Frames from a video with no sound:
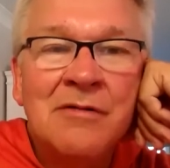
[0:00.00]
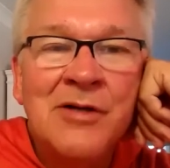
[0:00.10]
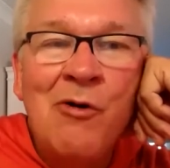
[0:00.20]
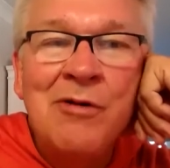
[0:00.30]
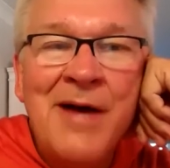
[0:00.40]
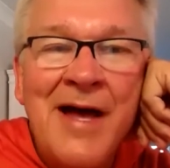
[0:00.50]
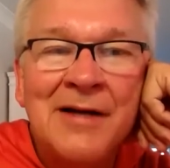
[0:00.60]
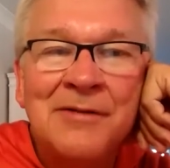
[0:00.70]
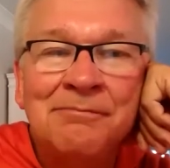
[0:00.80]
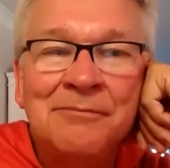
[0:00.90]
going
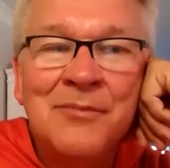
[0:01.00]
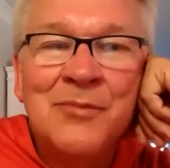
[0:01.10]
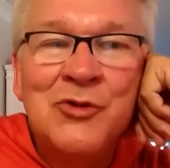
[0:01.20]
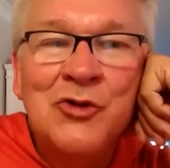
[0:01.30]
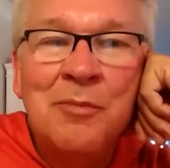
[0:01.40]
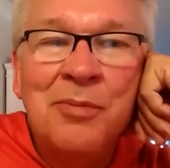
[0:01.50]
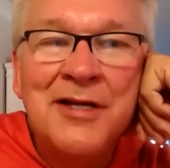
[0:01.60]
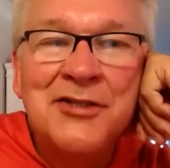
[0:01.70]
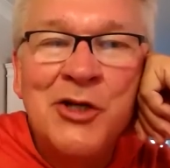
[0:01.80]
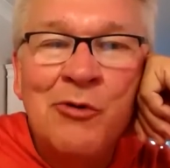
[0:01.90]
back to a
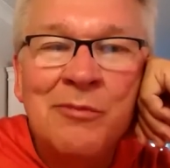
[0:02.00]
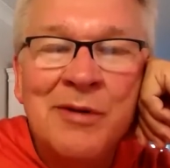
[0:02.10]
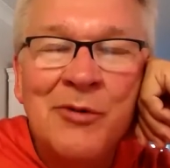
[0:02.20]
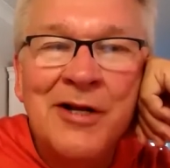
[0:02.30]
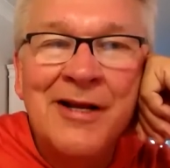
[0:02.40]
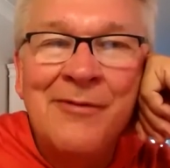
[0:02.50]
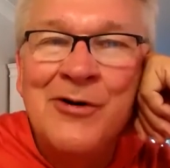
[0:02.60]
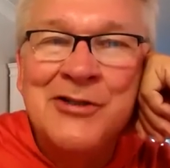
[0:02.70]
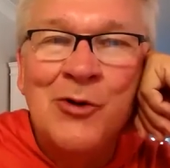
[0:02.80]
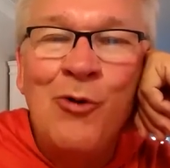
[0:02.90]
place you remembered and it
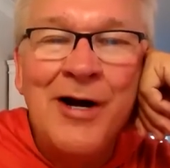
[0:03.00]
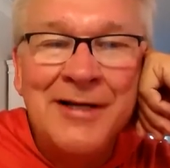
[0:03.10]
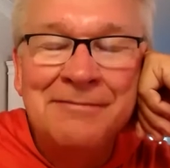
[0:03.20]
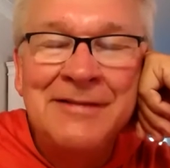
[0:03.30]
wasn't quite